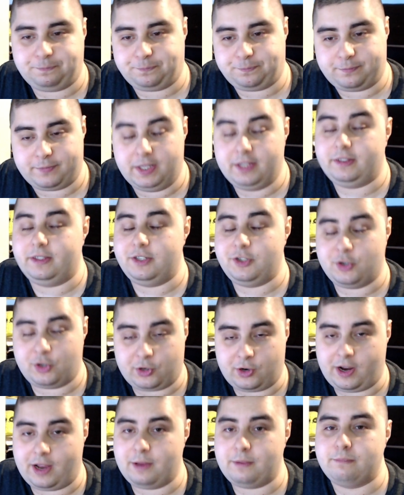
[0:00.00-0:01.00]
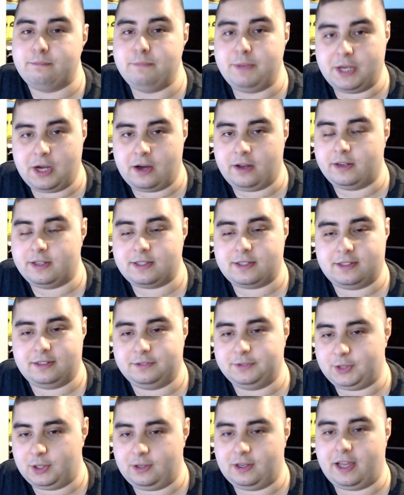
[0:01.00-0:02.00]
and did you cry? Be honest,
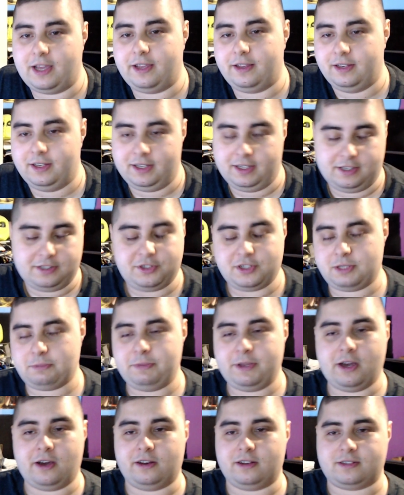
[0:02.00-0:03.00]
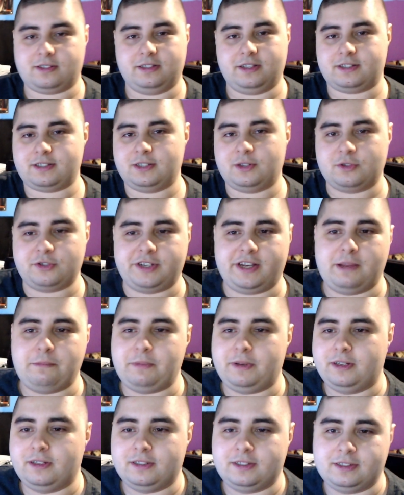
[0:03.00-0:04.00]
don't lie, just be honest. There's no
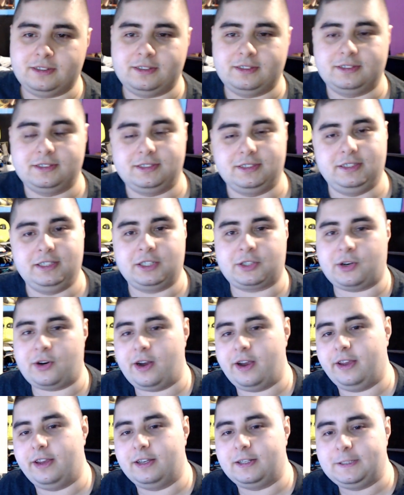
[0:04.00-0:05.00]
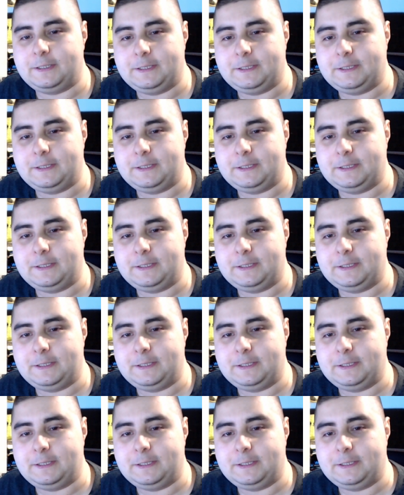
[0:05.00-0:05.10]
shame in crying.